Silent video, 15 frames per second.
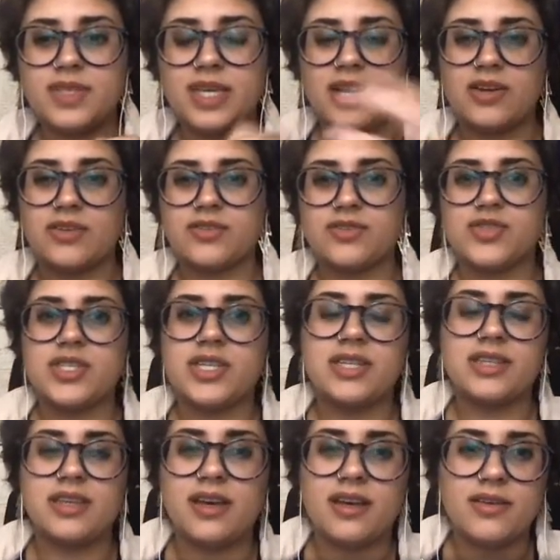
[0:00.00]
character
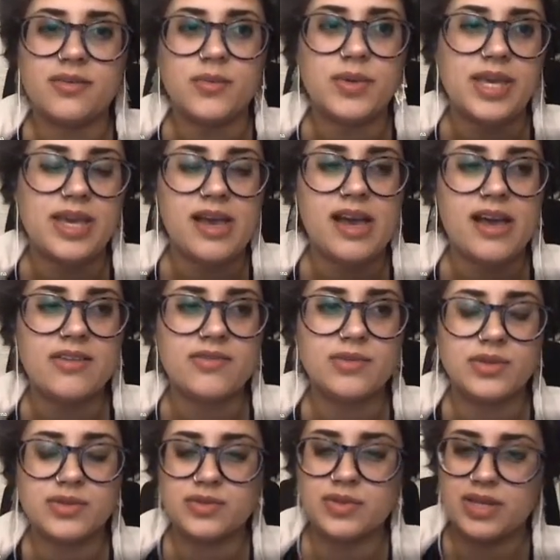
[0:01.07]
sheet that we have
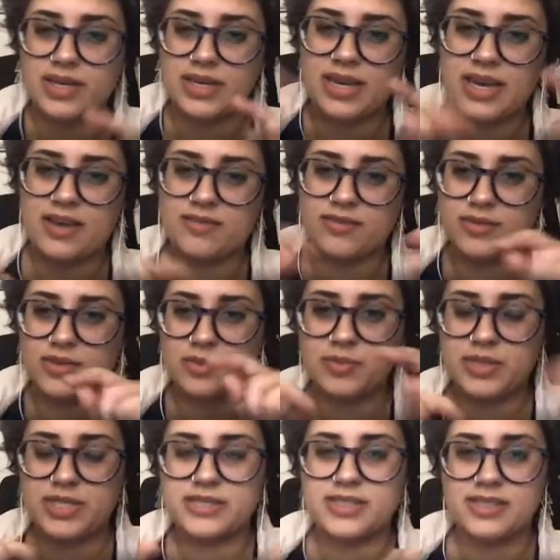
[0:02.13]
where you like have little
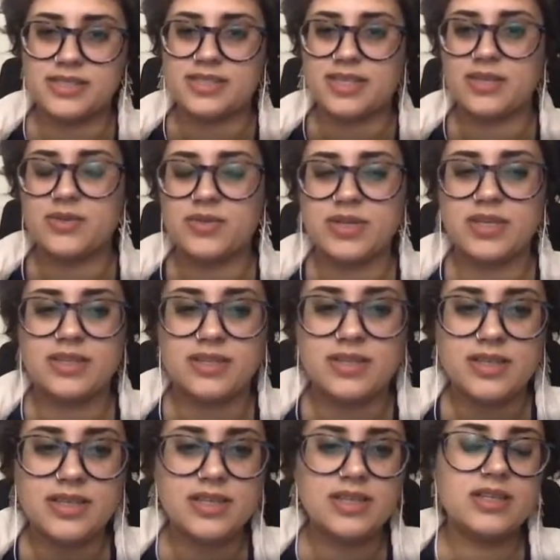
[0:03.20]
pieces that you can
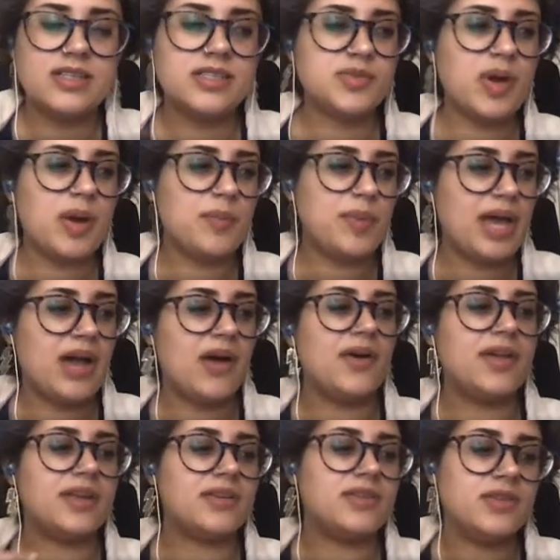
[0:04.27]
swap
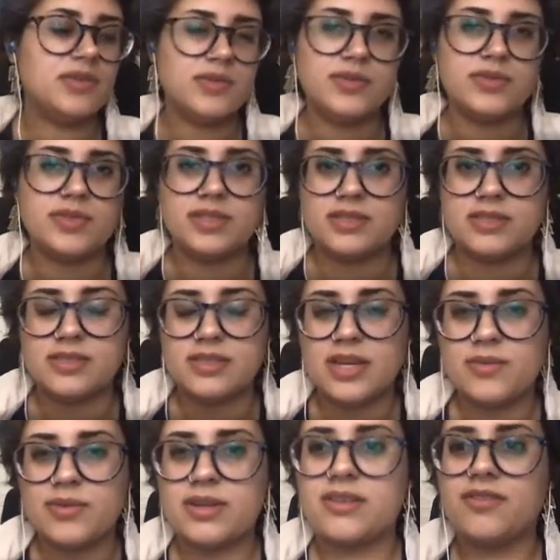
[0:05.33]
out and use and
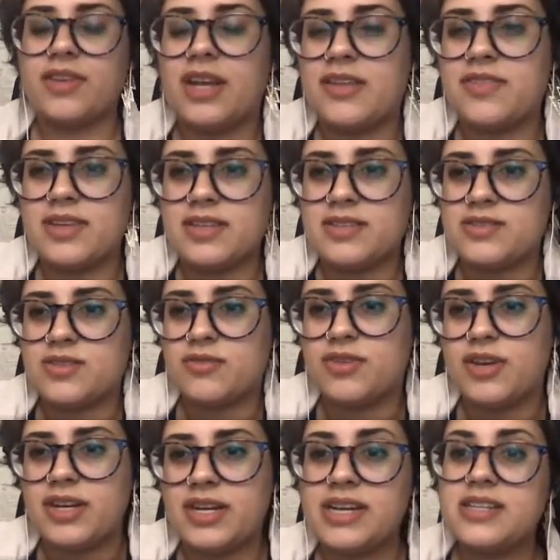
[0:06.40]
get rid of, and I think it's so fun.